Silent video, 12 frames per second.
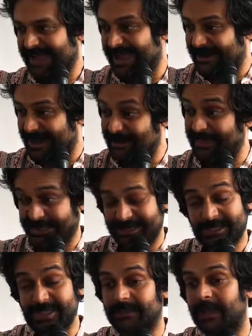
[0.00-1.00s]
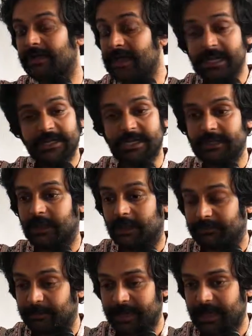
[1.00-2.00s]
You know that she loves she
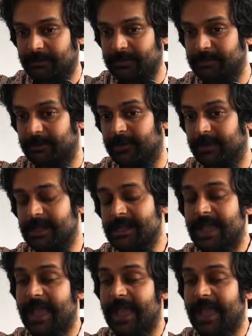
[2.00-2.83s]
loves black people.